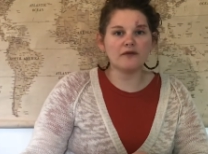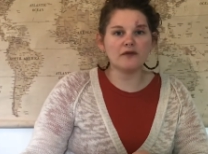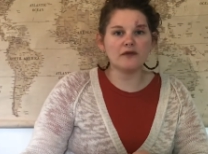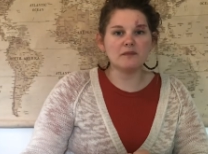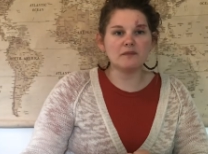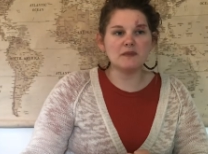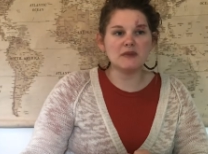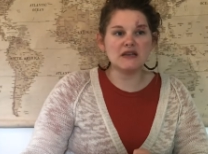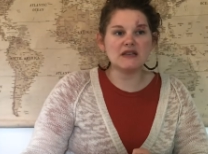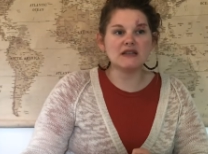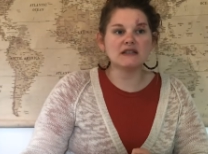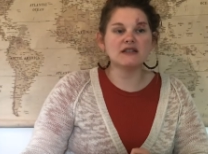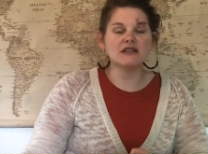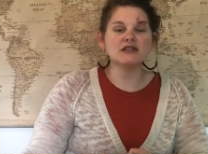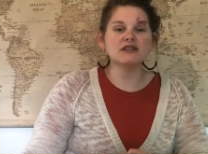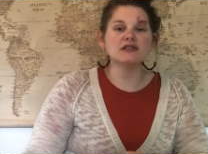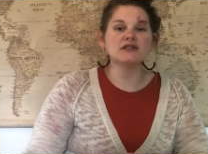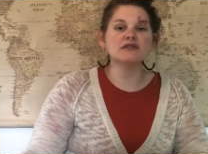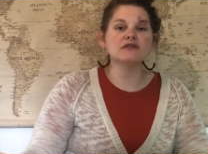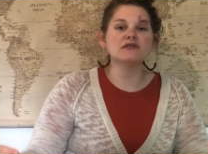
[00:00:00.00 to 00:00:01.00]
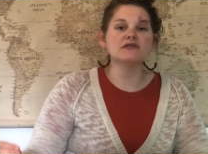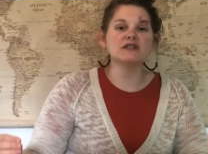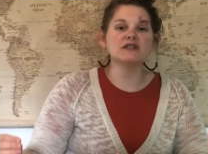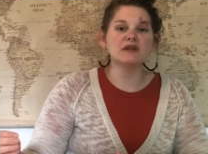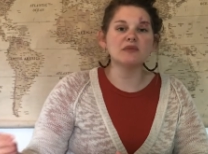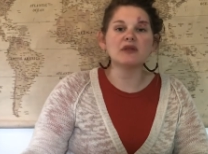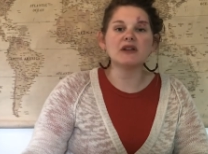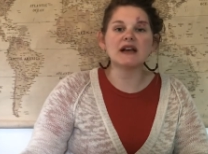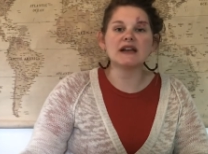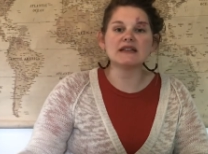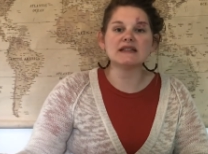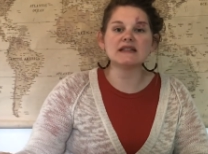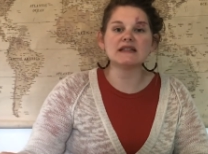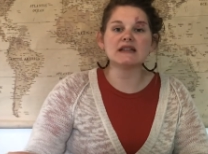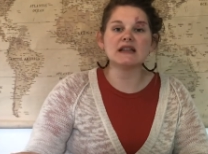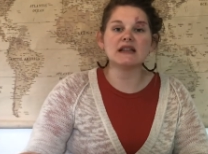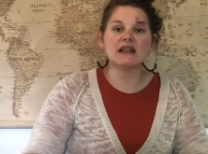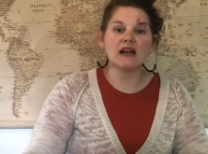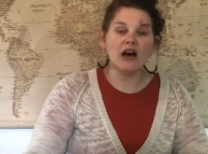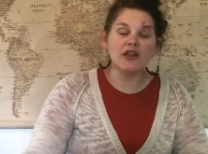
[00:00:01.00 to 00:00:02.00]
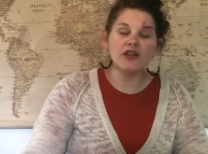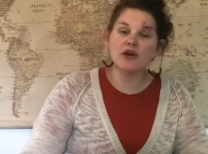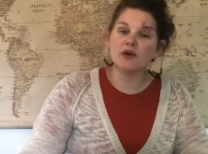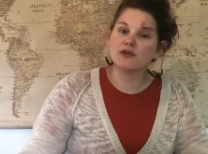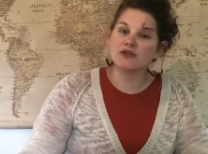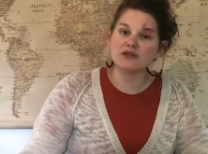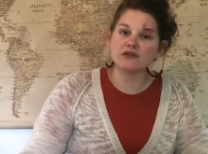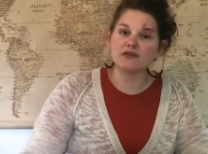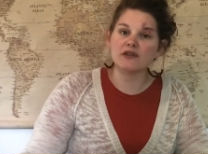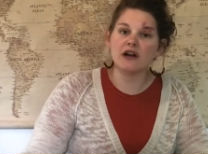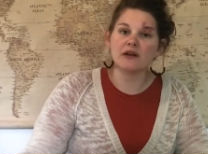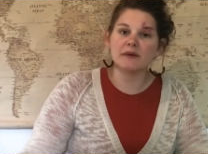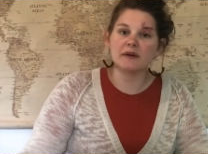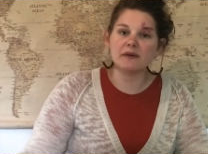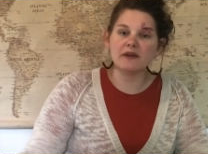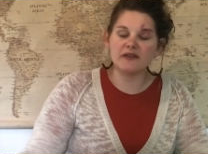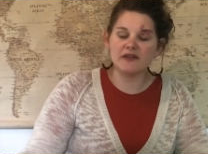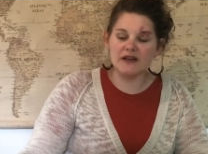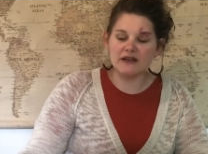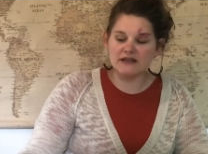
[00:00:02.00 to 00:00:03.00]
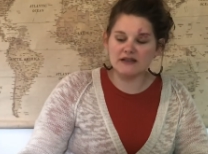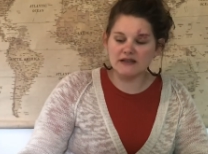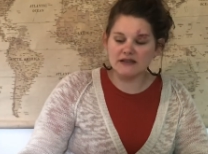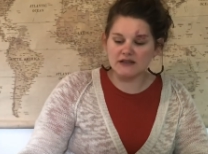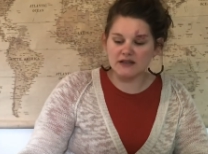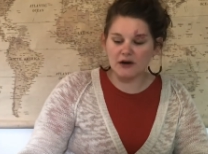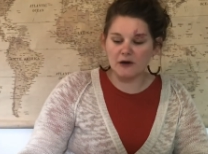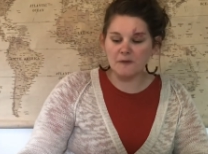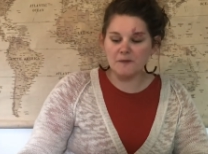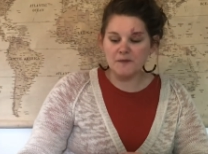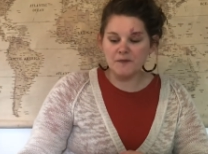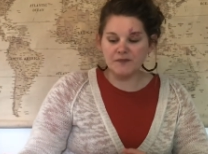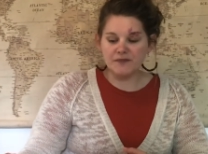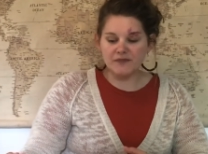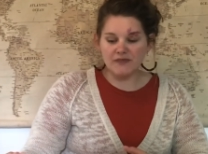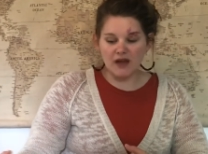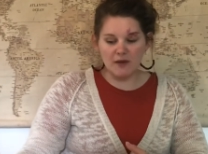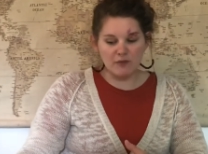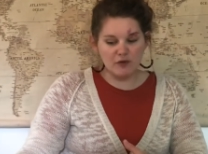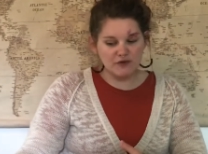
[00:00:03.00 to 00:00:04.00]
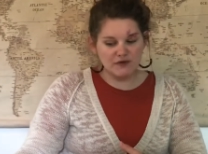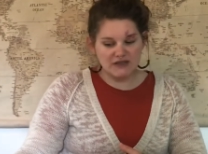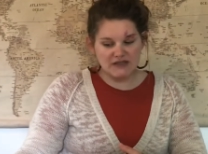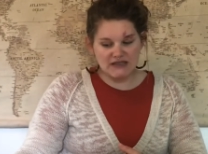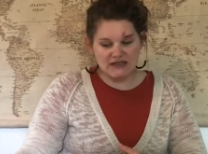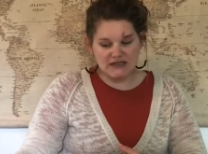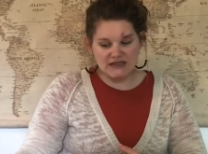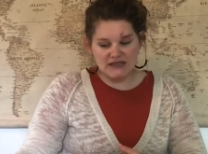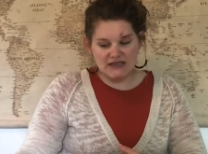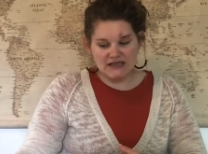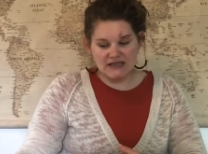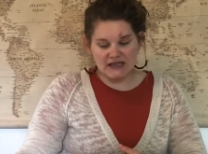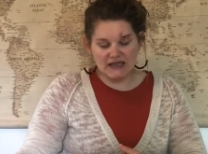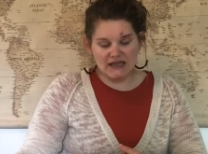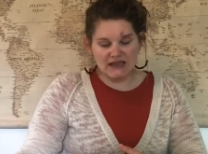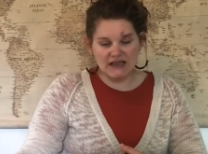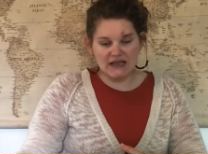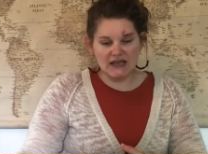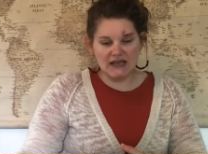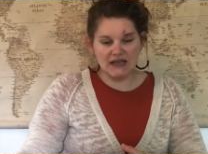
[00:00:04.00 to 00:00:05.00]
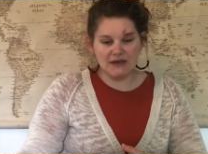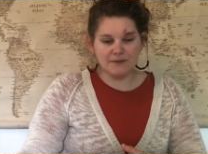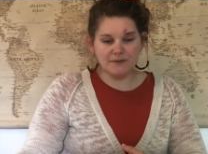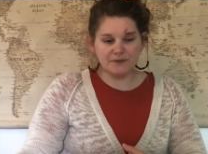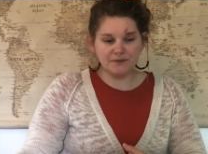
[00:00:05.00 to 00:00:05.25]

me to do to bless those around me with this. So that moves us into the second thing,